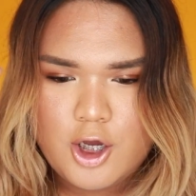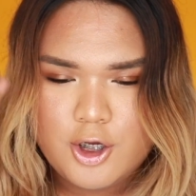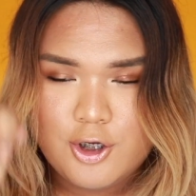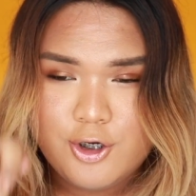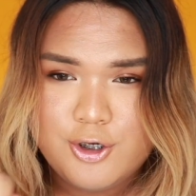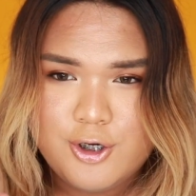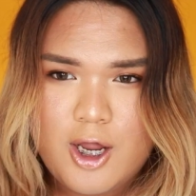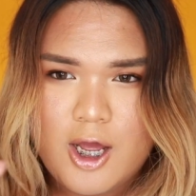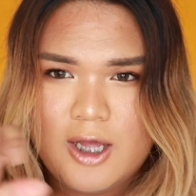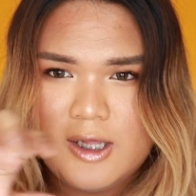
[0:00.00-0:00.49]

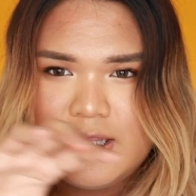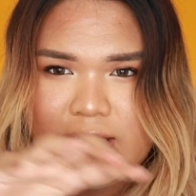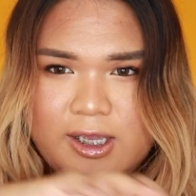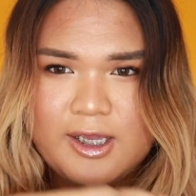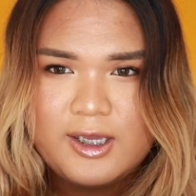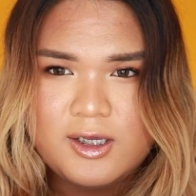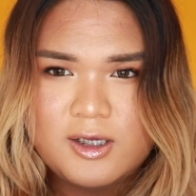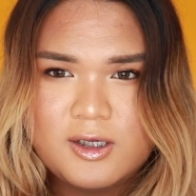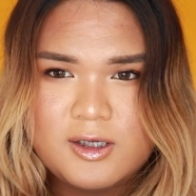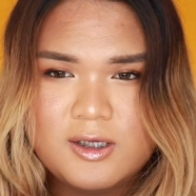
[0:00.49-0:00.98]
you're not
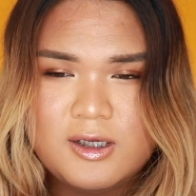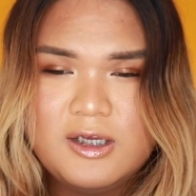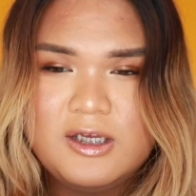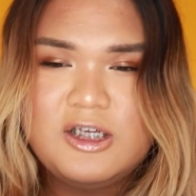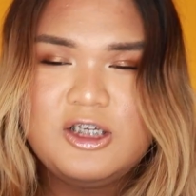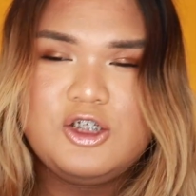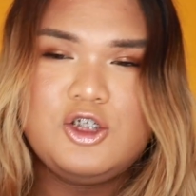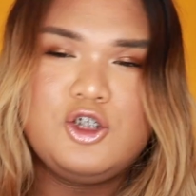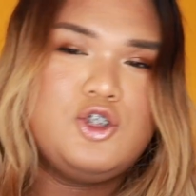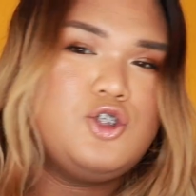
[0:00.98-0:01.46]
like
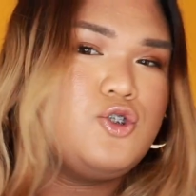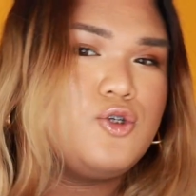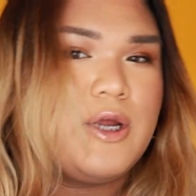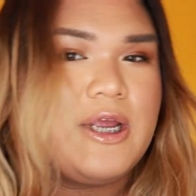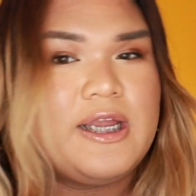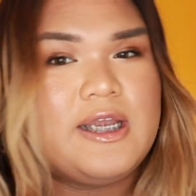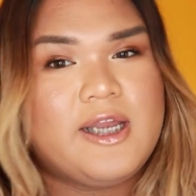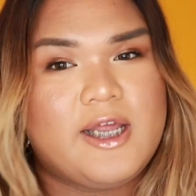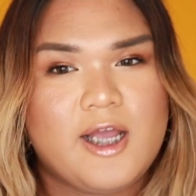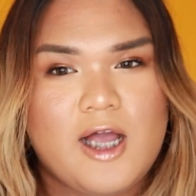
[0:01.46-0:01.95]

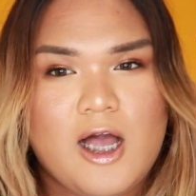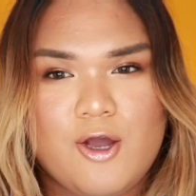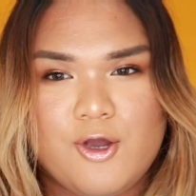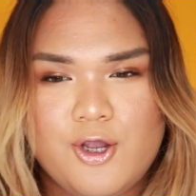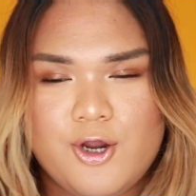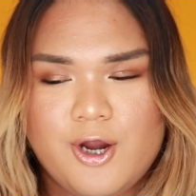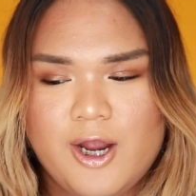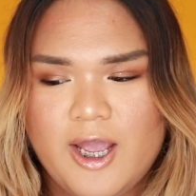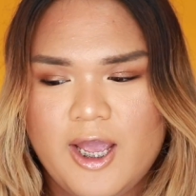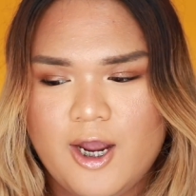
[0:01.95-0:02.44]
straightening out
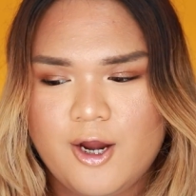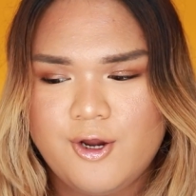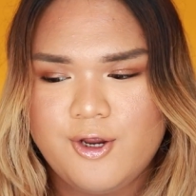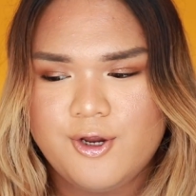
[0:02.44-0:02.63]
your hair.